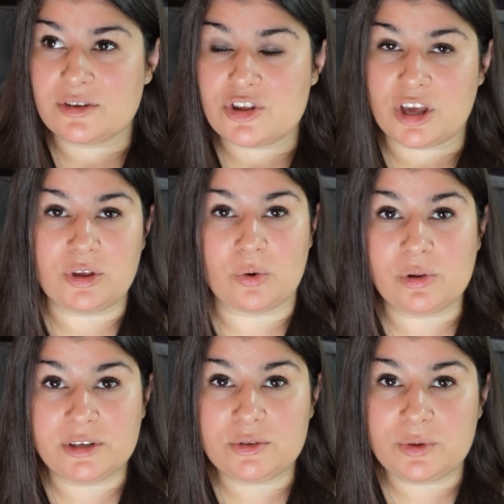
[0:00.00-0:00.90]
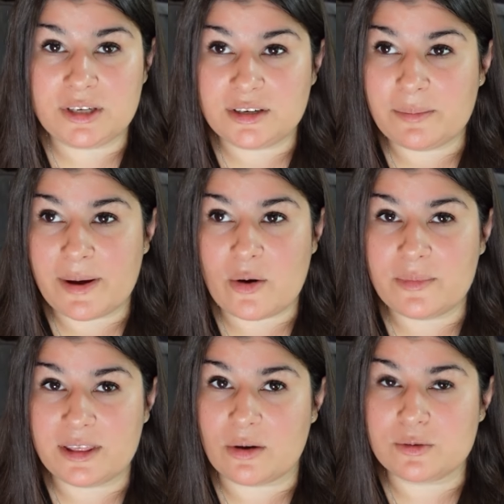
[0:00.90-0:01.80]
Jane Yolen tweeted about
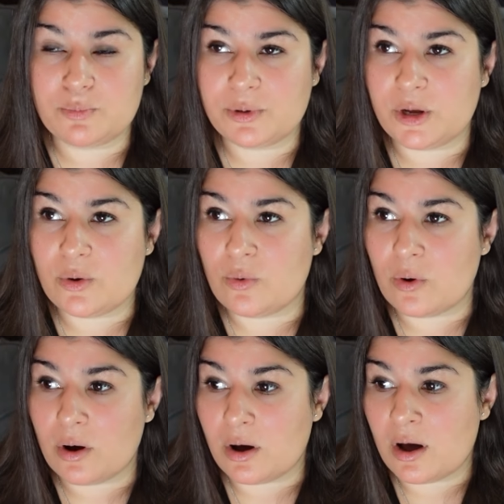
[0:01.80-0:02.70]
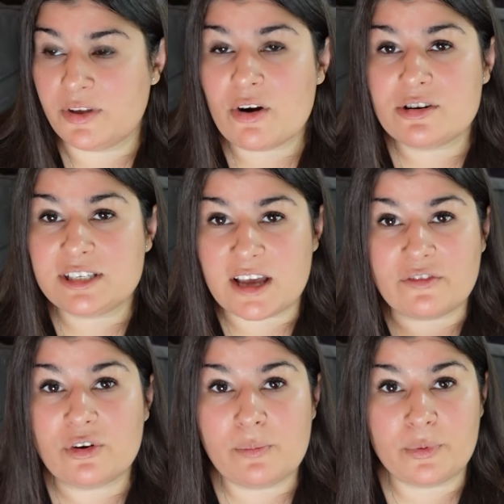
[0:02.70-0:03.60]
me. That was pretty cool. There are
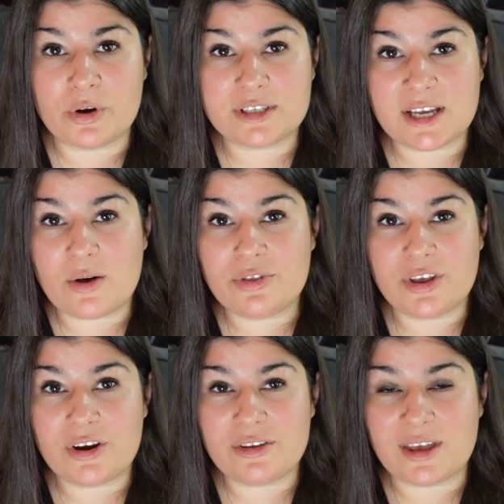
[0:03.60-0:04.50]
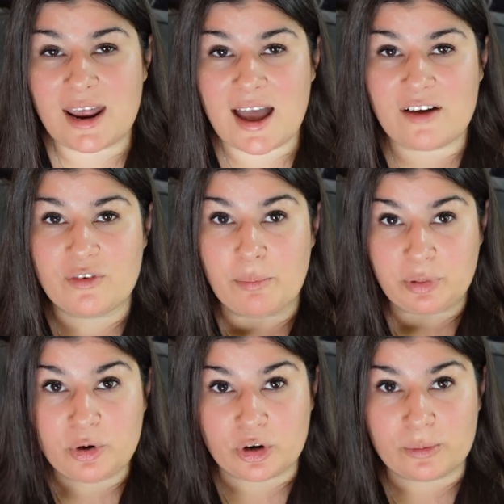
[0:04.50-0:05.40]
several books out there that have a
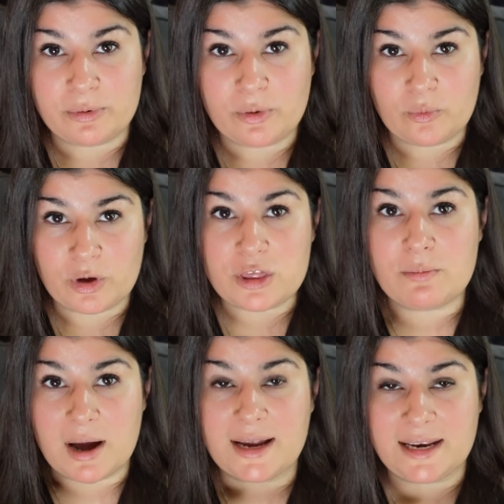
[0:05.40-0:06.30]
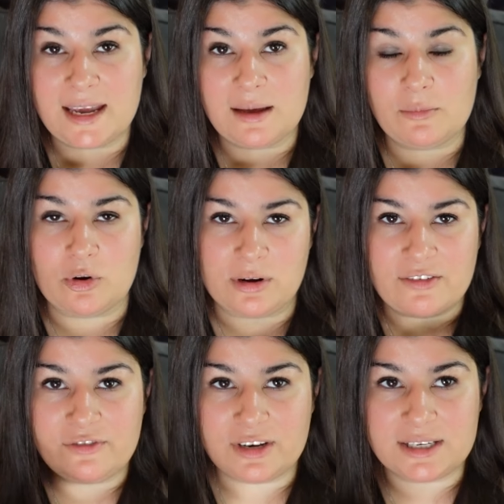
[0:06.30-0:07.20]
blurb with my name or
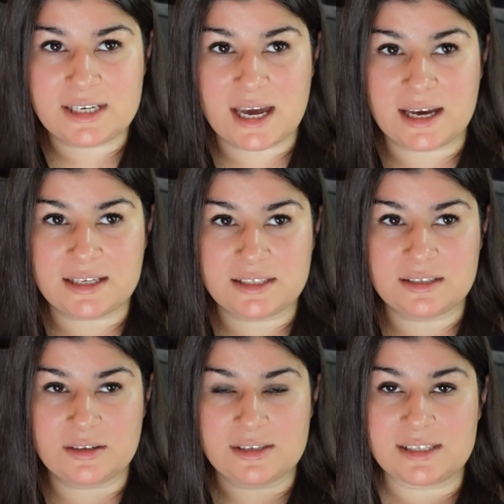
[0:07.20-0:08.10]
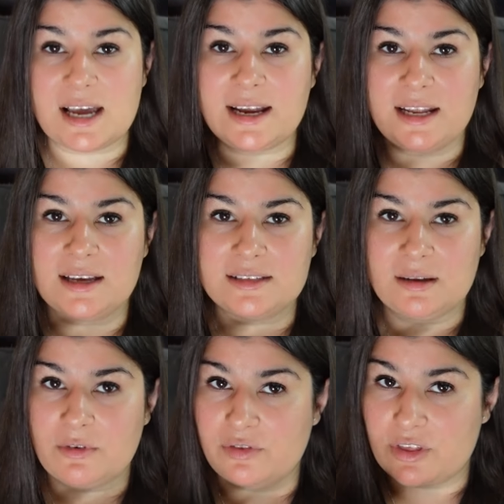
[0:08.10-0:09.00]
Infinite Text citing
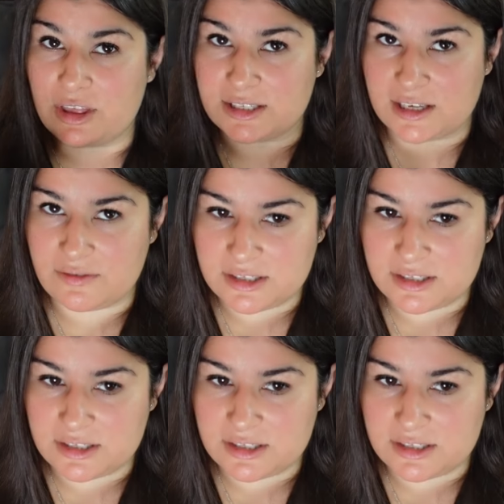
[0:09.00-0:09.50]
some of the things I've